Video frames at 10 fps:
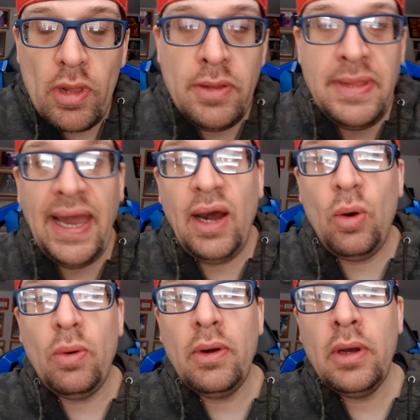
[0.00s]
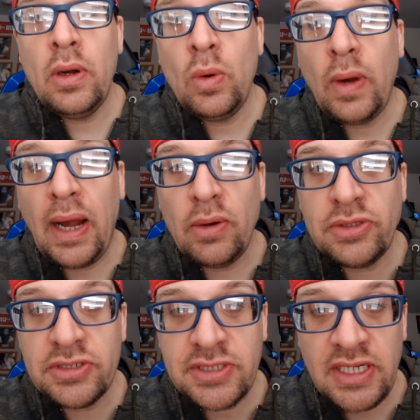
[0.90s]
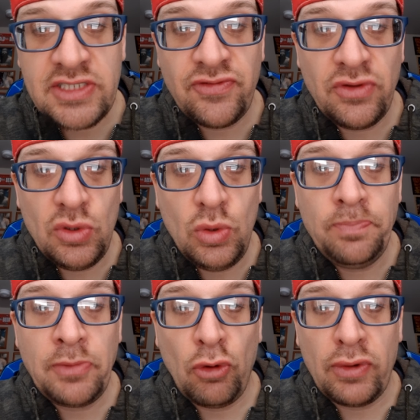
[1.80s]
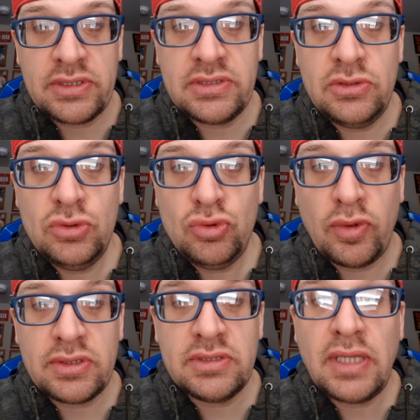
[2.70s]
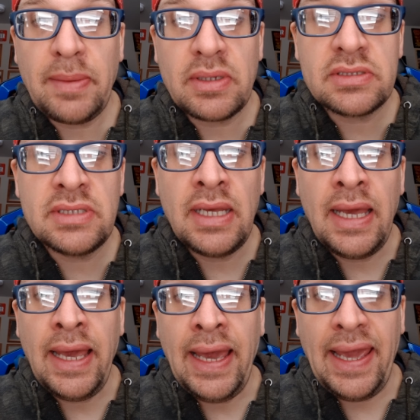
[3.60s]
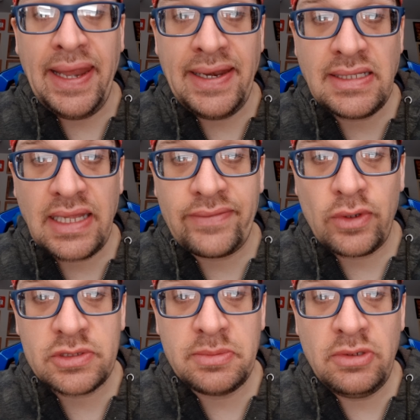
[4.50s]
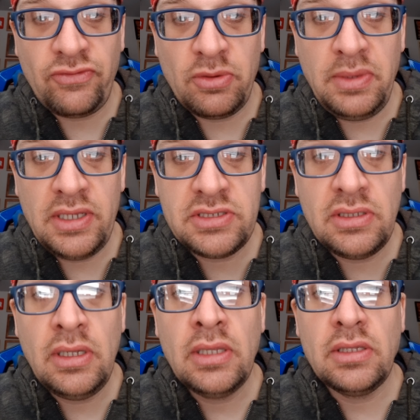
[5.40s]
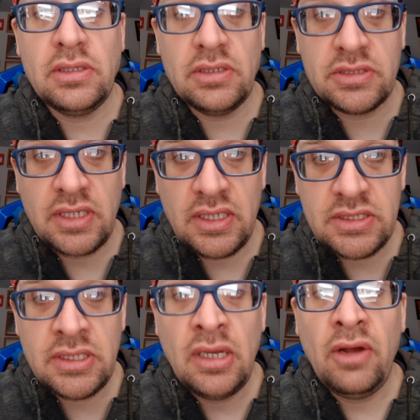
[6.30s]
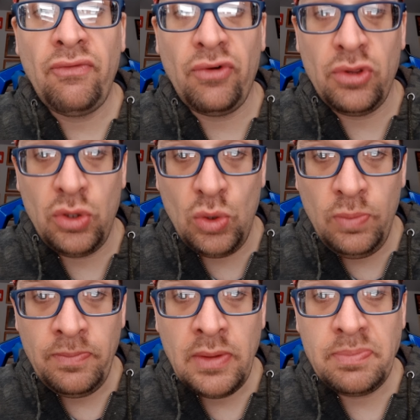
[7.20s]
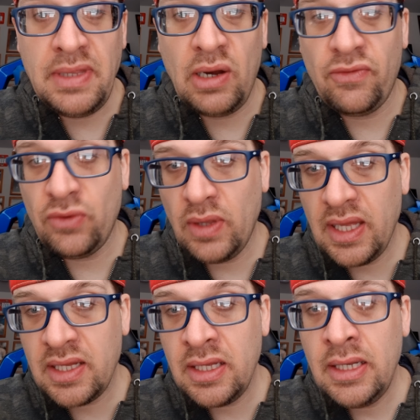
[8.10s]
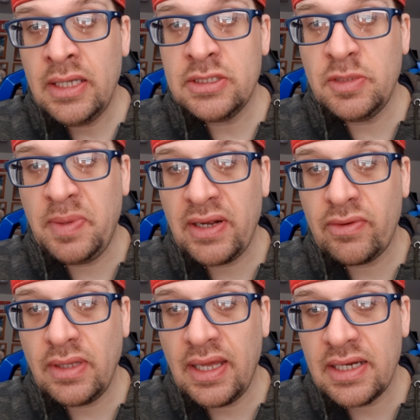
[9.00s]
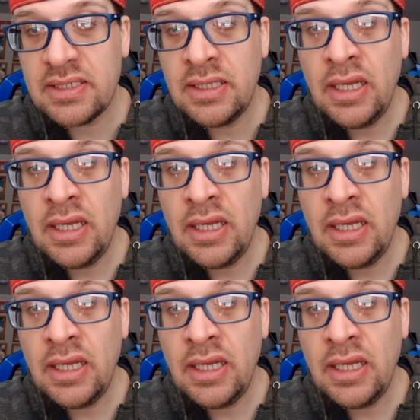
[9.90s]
Now, I will discuss for you wrestling news, wrestling topics, and a lot of awesome information to discuss for you. Now, if you like, sit back, relax,